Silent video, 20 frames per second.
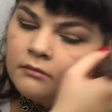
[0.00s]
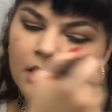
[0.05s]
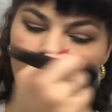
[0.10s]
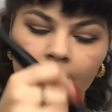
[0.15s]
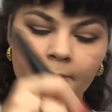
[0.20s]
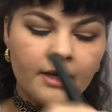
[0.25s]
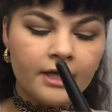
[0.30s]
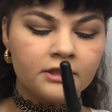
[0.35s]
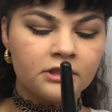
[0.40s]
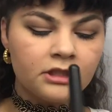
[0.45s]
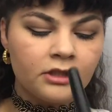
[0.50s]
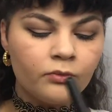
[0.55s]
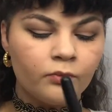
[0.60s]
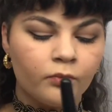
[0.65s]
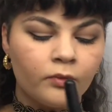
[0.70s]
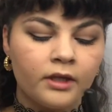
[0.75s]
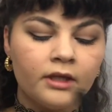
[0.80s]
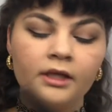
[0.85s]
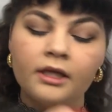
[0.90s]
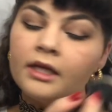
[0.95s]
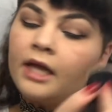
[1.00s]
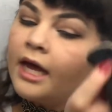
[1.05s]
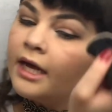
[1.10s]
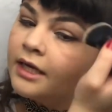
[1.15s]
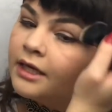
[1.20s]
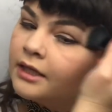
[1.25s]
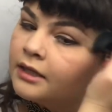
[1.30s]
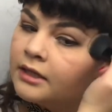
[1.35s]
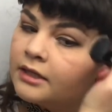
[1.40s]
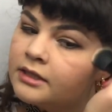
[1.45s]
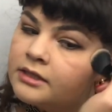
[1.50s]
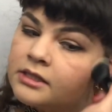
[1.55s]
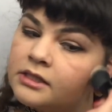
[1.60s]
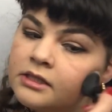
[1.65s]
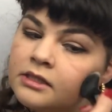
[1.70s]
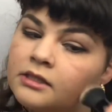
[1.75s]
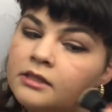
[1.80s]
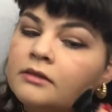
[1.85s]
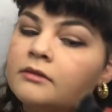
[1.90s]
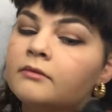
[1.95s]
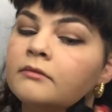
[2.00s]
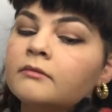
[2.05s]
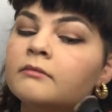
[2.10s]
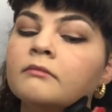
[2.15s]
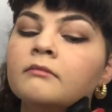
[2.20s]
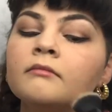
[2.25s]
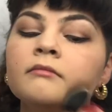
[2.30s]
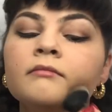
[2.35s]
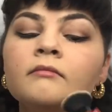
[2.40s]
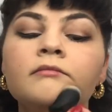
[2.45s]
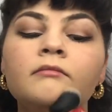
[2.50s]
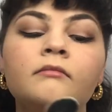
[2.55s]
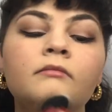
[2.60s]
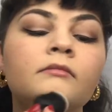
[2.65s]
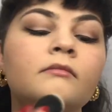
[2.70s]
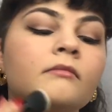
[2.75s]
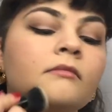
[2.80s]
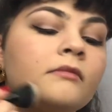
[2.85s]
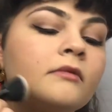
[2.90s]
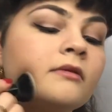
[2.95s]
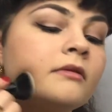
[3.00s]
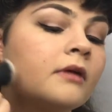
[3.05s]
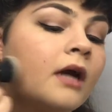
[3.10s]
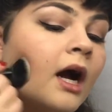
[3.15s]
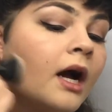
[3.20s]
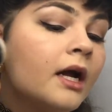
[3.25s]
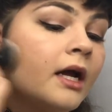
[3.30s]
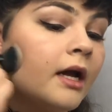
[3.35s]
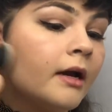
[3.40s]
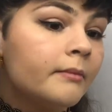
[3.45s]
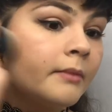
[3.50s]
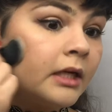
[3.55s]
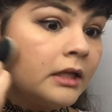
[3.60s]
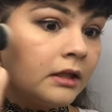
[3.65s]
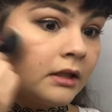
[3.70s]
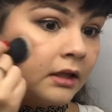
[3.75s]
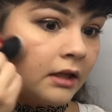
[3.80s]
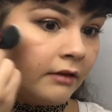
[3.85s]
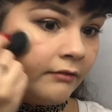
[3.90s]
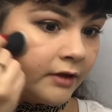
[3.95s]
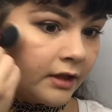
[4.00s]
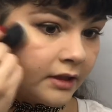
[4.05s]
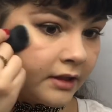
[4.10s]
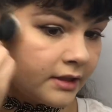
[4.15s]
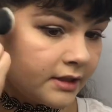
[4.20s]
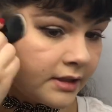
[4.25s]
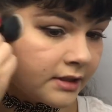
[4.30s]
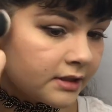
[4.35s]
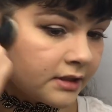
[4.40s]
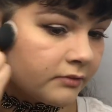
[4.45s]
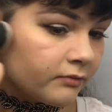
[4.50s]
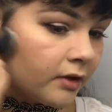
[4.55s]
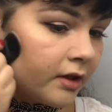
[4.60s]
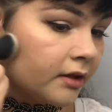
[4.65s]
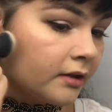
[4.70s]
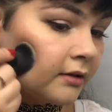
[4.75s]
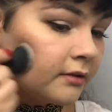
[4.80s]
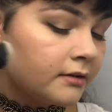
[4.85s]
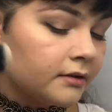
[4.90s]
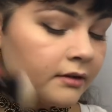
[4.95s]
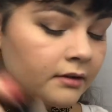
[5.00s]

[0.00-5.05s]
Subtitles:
I'm actually really liking this. I am loving this one.